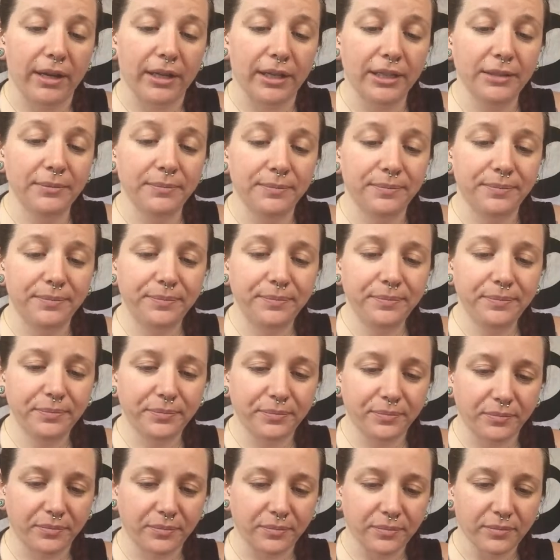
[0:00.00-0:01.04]
butter,
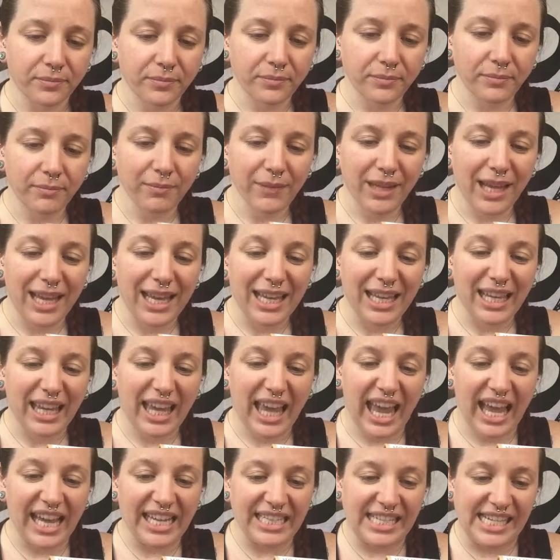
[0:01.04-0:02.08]

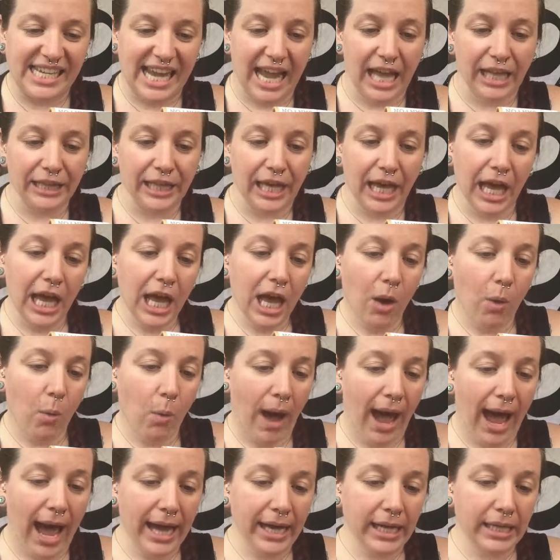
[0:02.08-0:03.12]
candiella
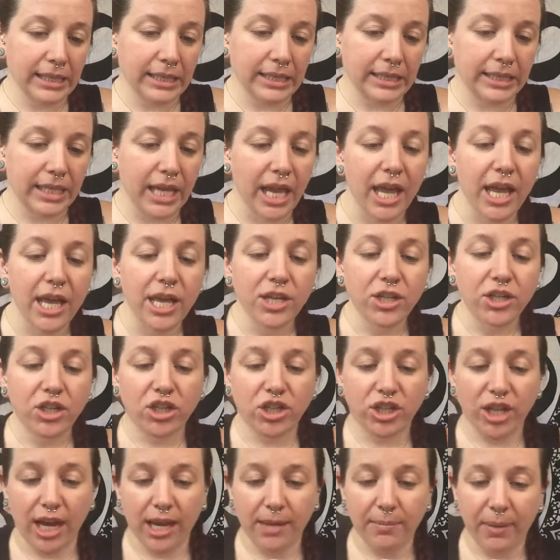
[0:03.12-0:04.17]
wax,
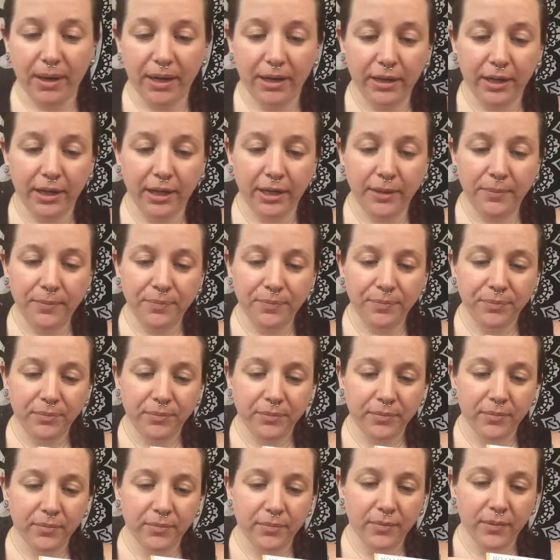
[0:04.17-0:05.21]
shea butter,
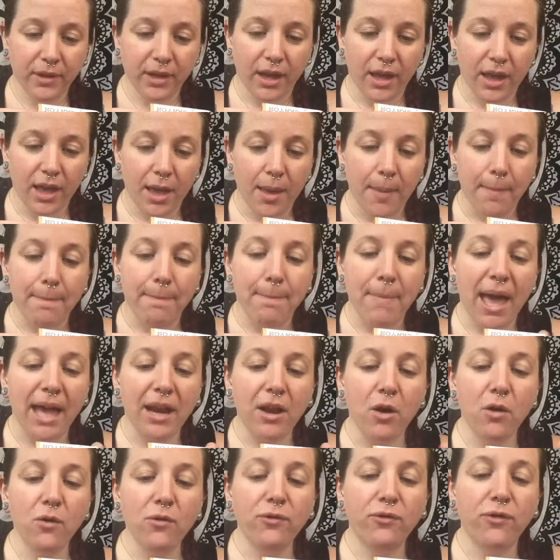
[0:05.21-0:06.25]

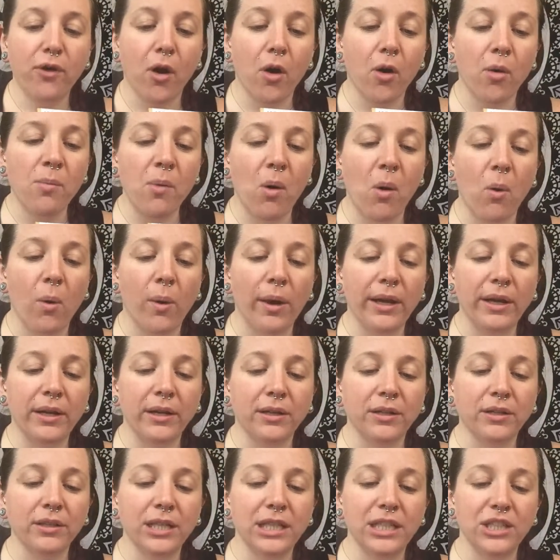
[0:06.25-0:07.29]
meadow foam
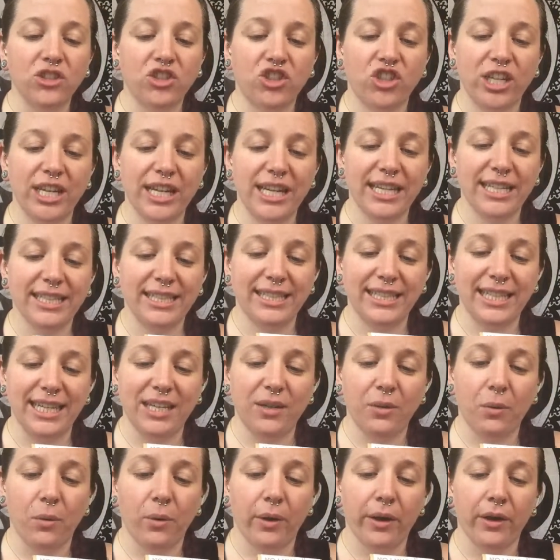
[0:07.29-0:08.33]
oil, chia
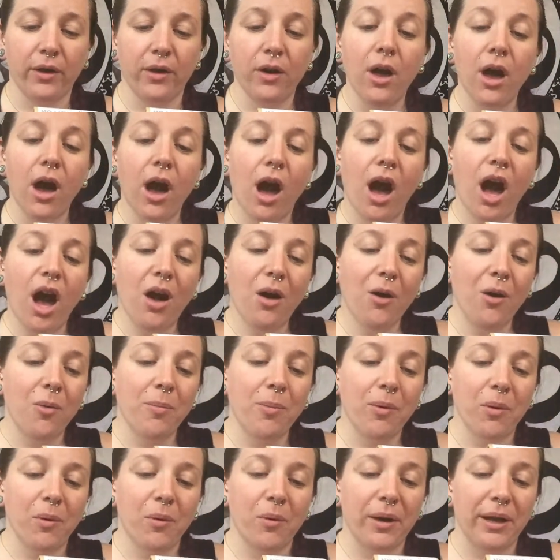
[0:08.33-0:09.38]
seed oil,
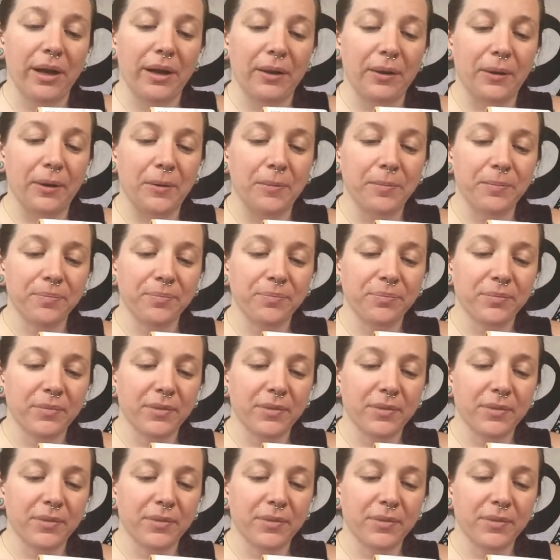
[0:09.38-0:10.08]
jojoba oil,